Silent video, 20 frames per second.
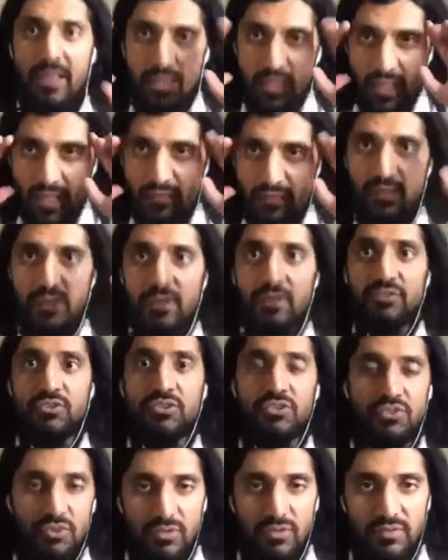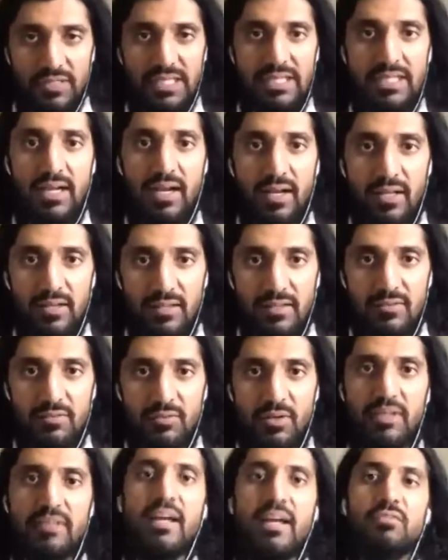And they understood, they got it,
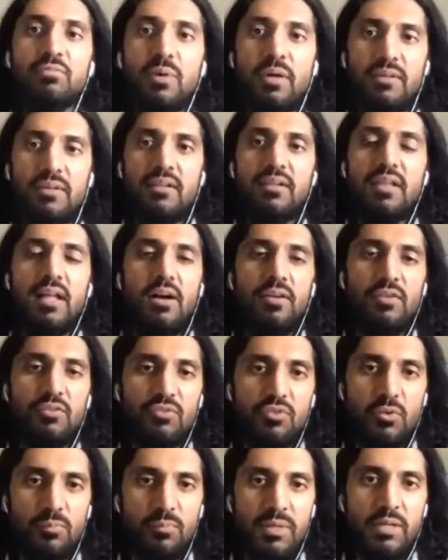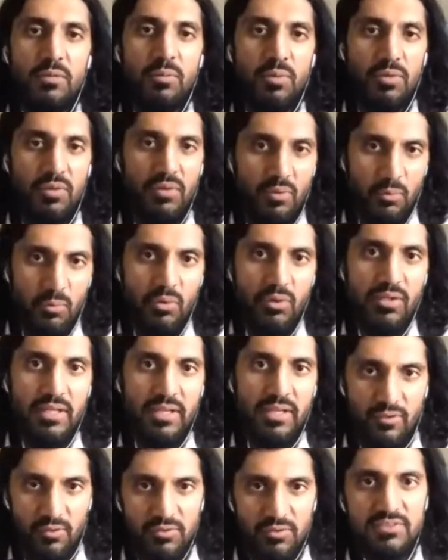right? That's why the cloud is so big, where they're working
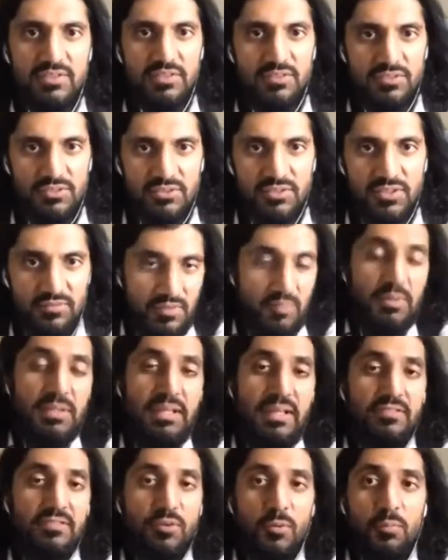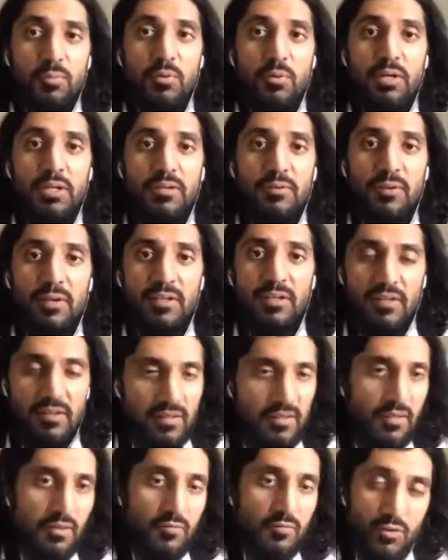and all this other stuff. I mean, that's the whole point, right?
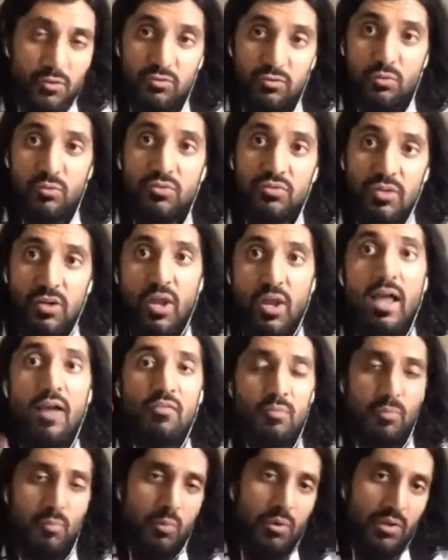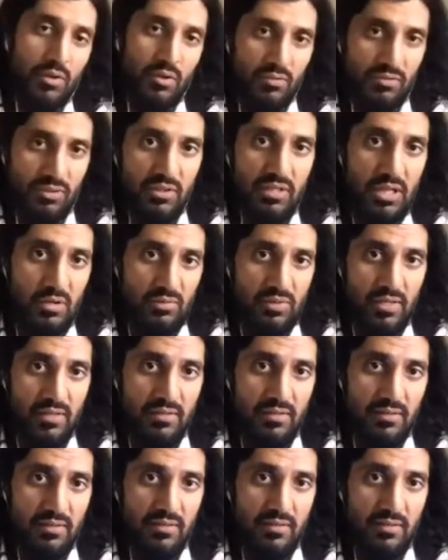For the students that haven't been working on the cloud yet
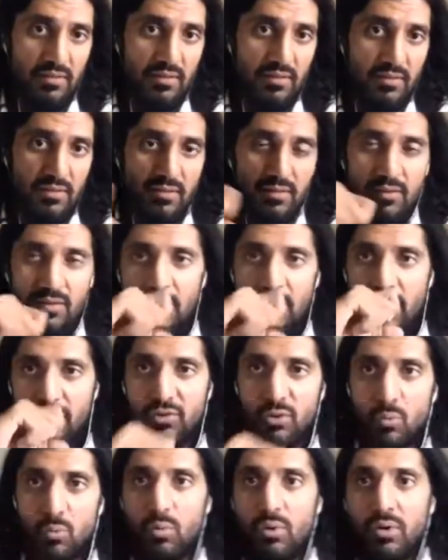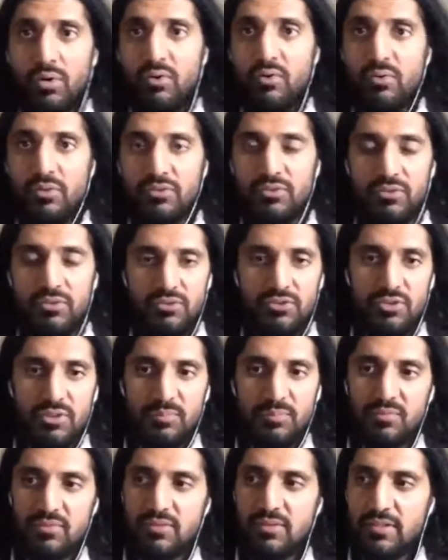at their work or
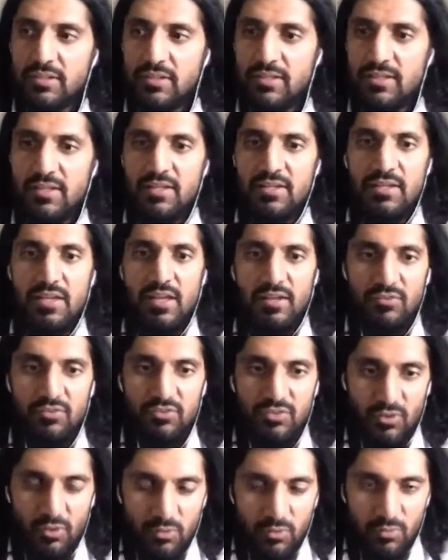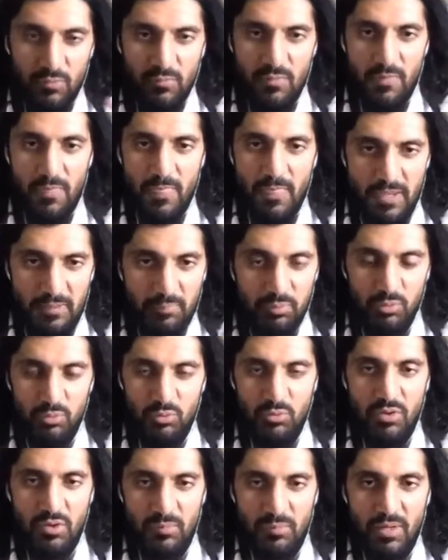internships. And so it blew
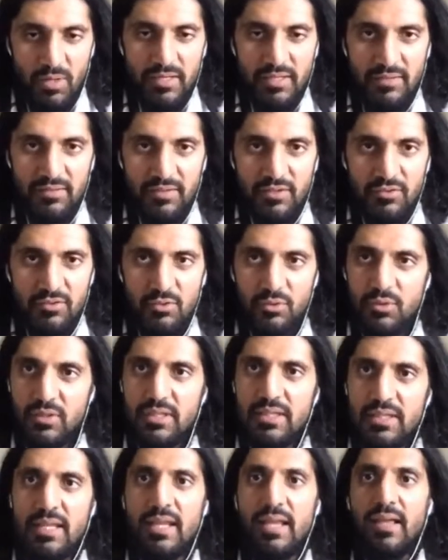their mind how they could do it.